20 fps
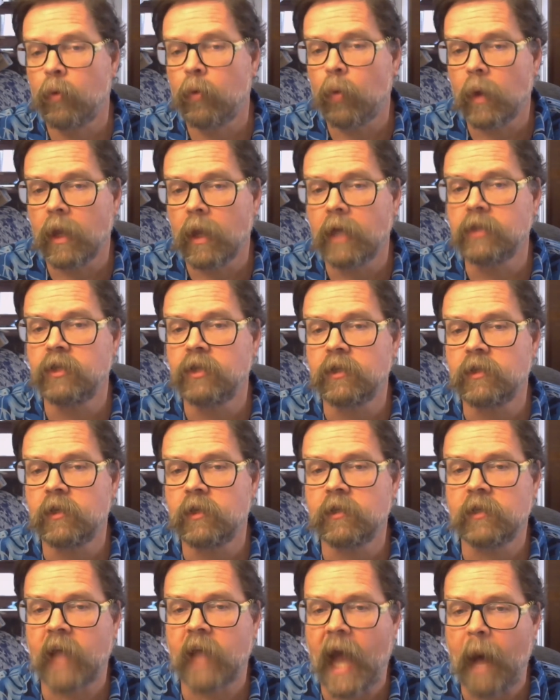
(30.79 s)
religious
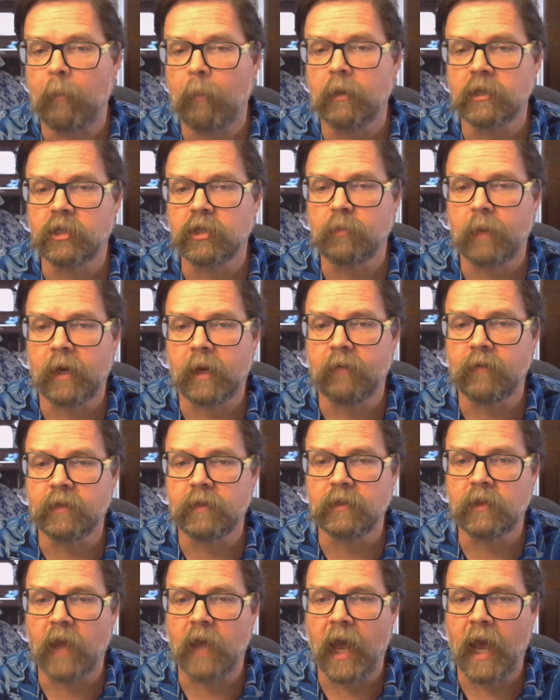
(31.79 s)
establishment of
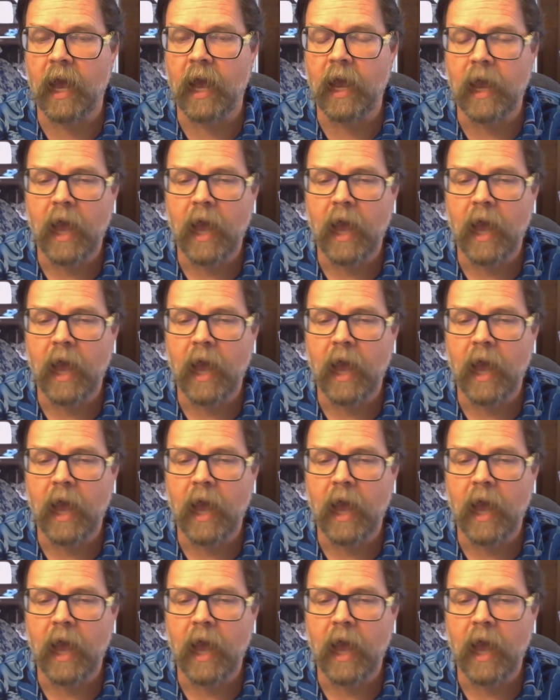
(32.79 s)
his day.